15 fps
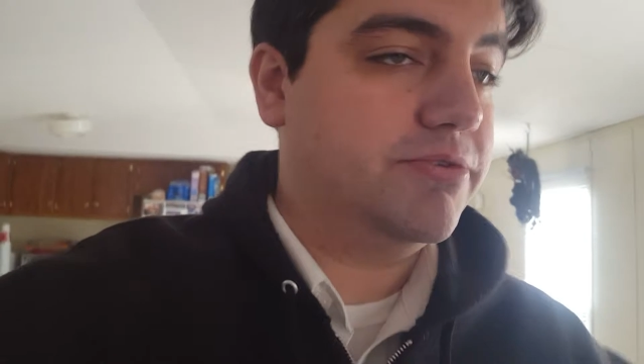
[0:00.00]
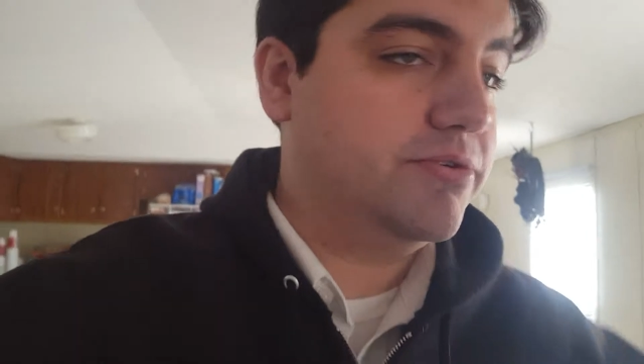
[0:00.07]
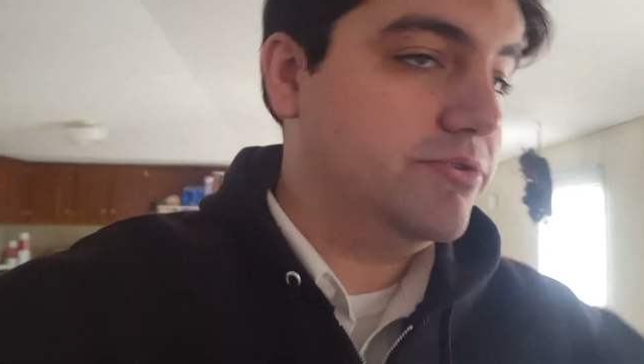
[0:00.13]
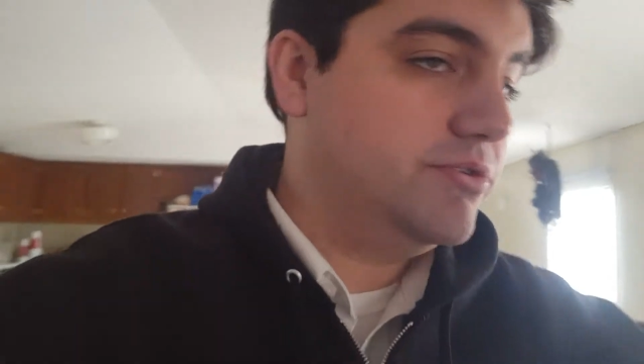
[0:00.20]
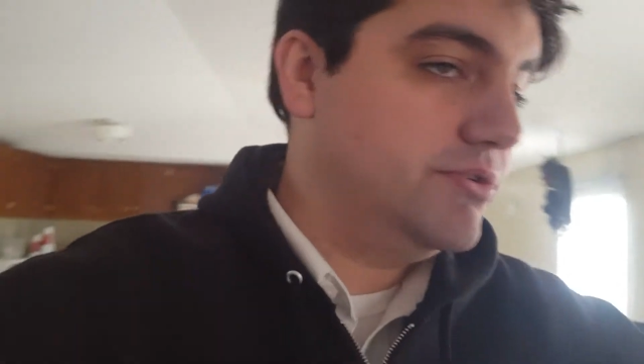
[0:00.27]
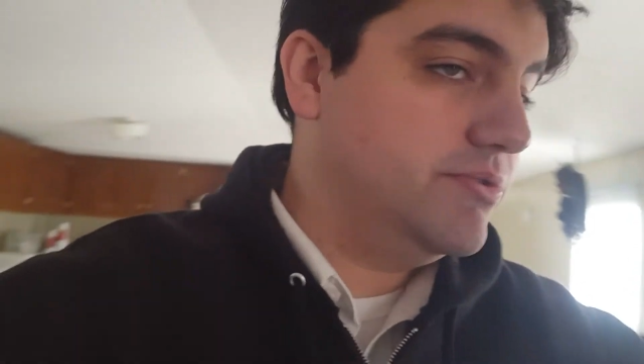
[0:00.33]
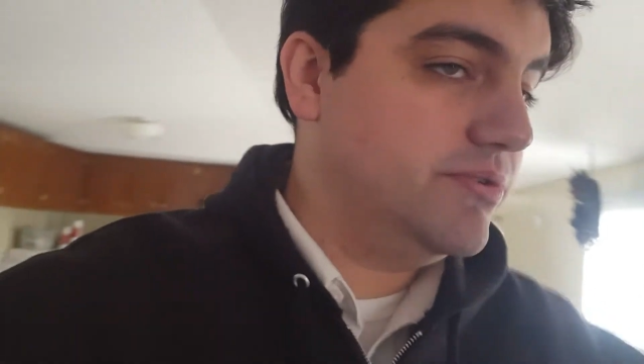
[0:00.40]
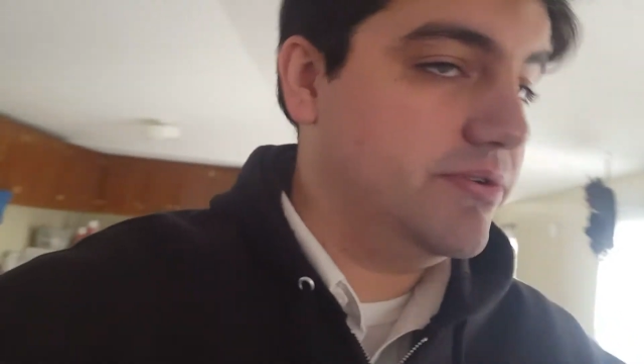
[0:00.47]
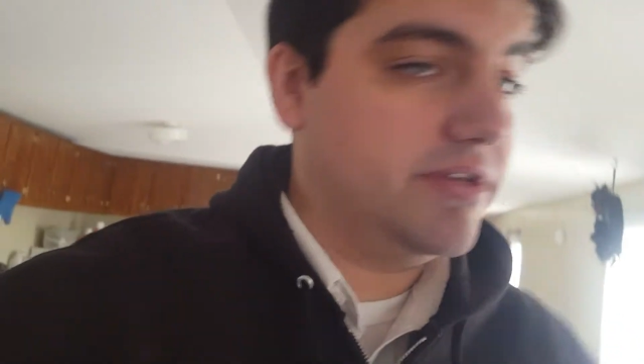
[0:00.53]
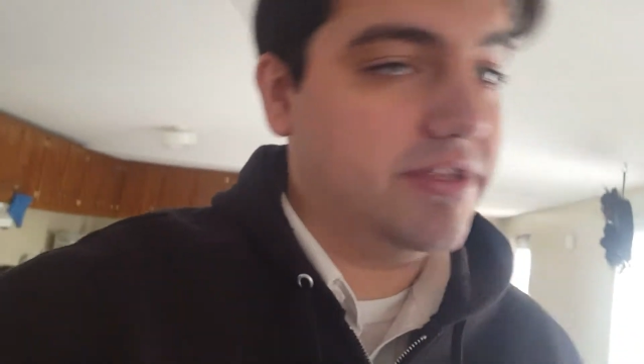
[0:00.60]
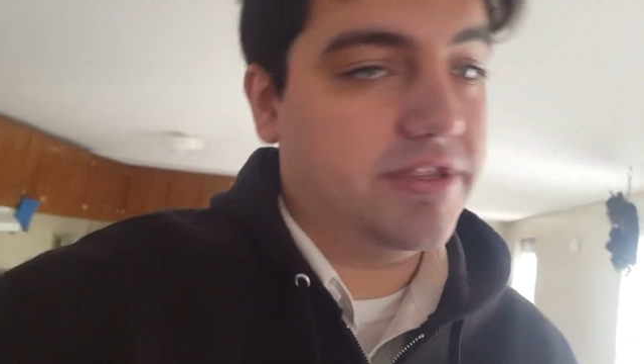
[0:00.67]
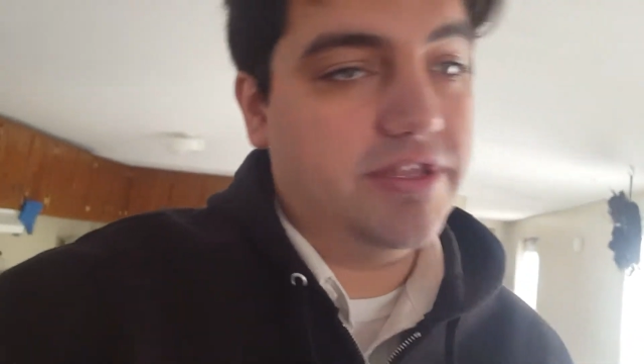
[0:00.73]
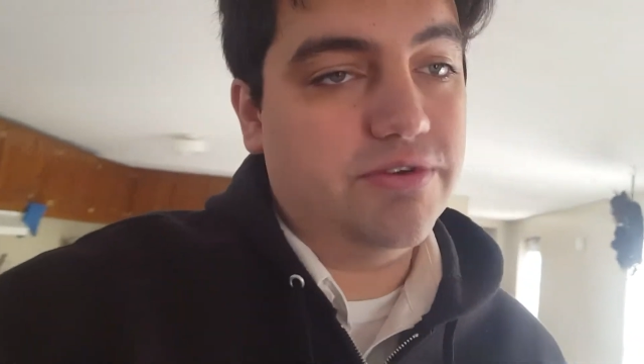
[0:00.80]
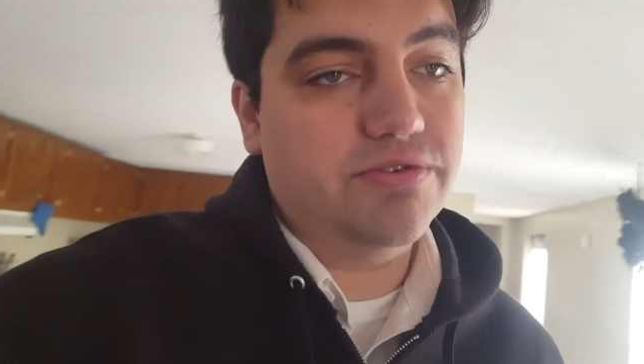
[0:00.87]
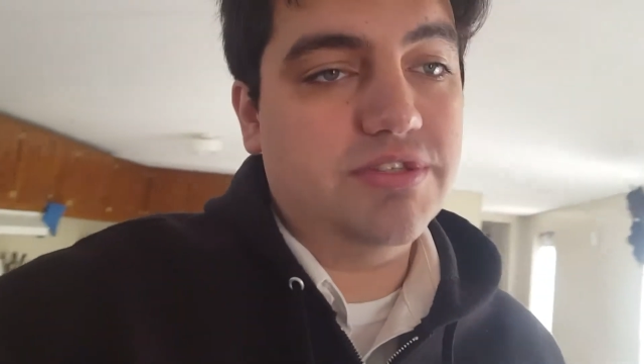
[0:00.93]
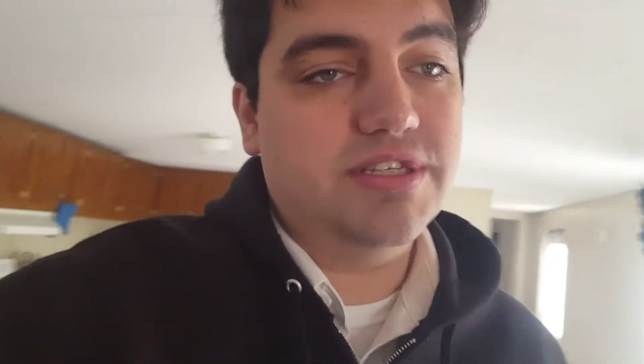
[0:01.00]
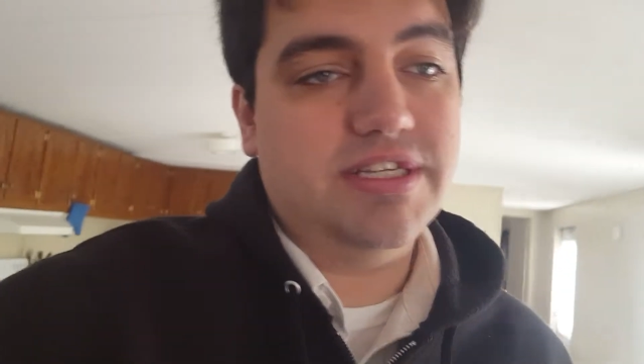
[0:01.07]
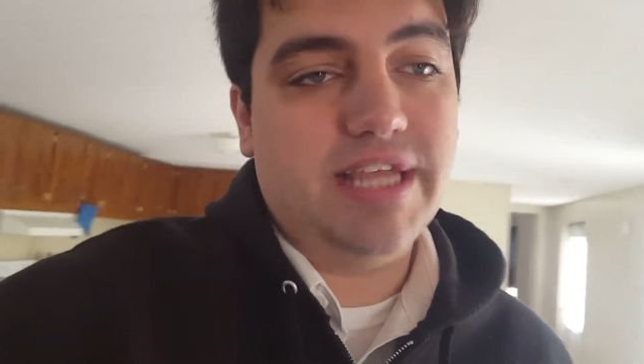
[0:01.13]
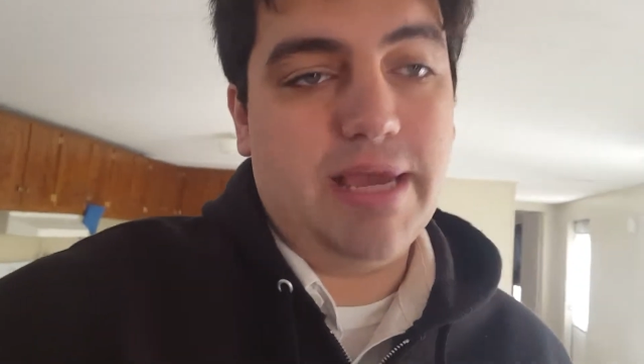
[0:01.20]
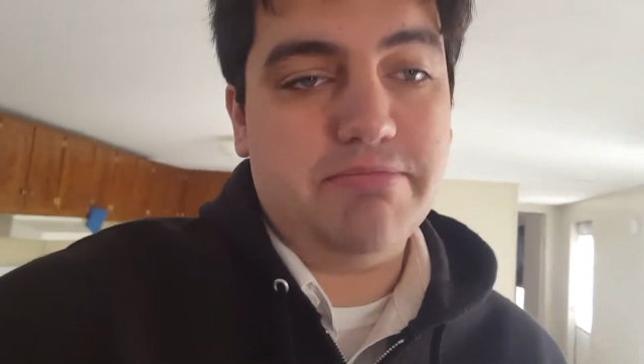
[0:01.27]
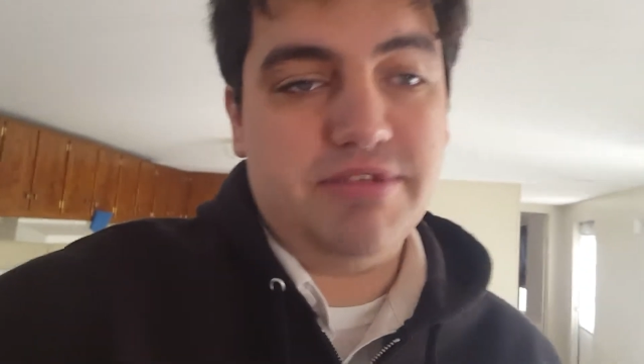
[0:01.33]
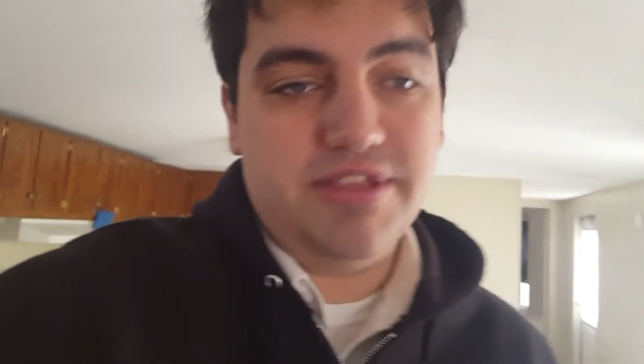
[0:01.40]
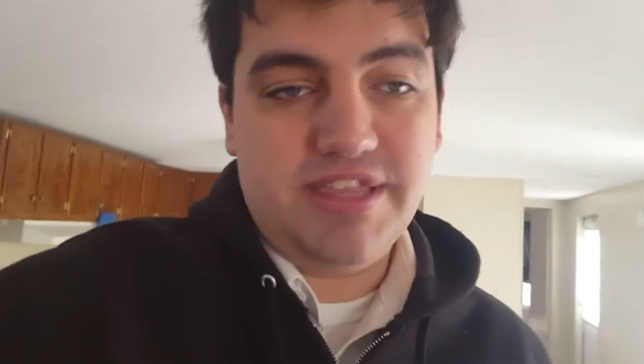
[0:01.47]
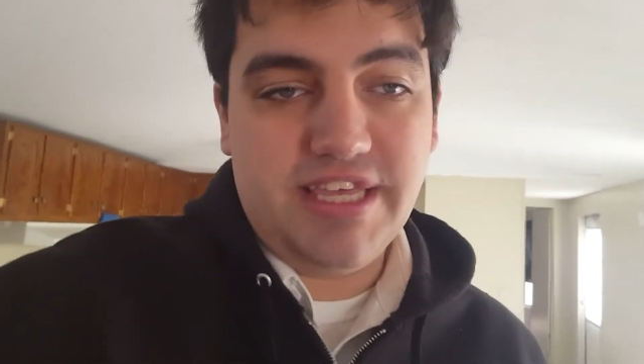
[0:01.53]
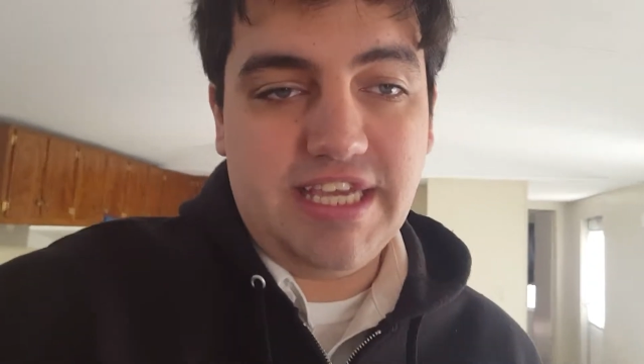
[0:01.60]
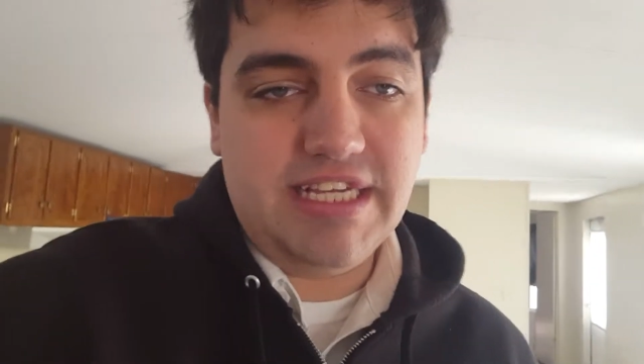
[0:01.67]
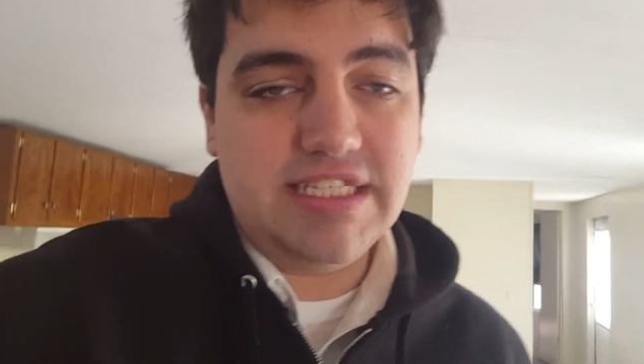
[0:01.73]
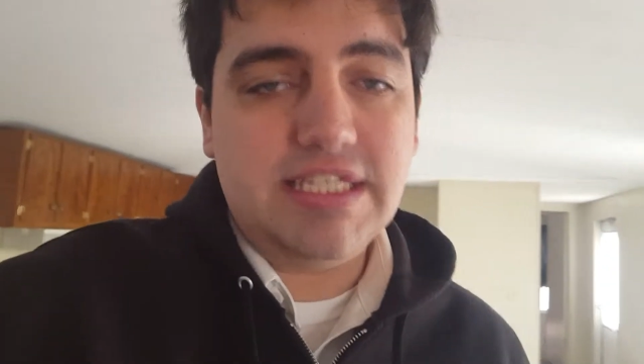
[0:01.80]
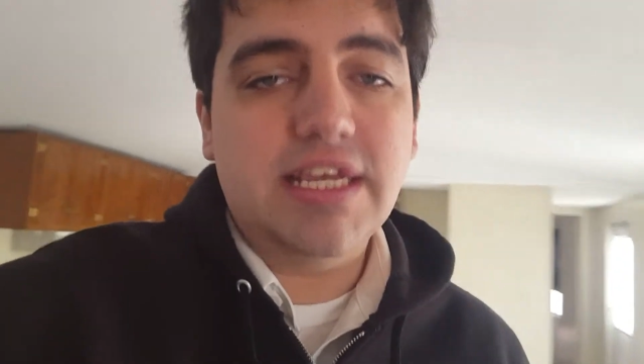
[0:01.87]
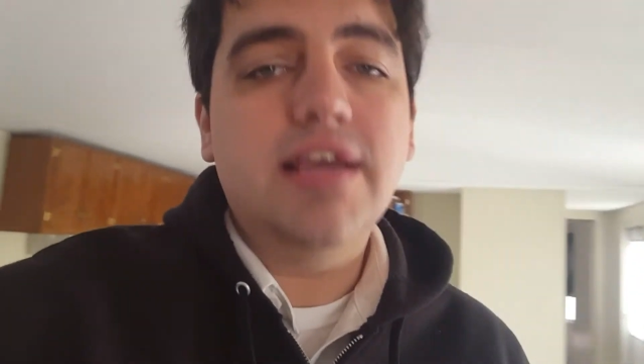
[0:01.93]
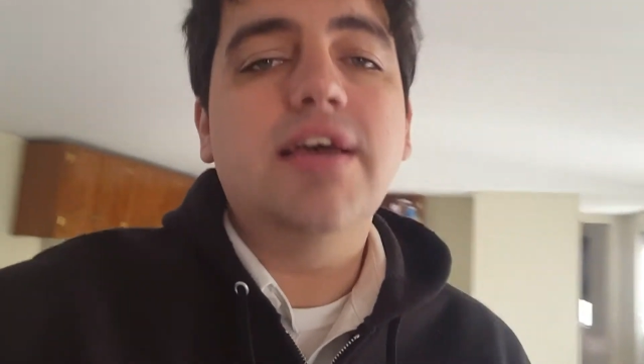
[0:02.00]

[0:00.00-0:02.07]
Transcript: who do those types of things.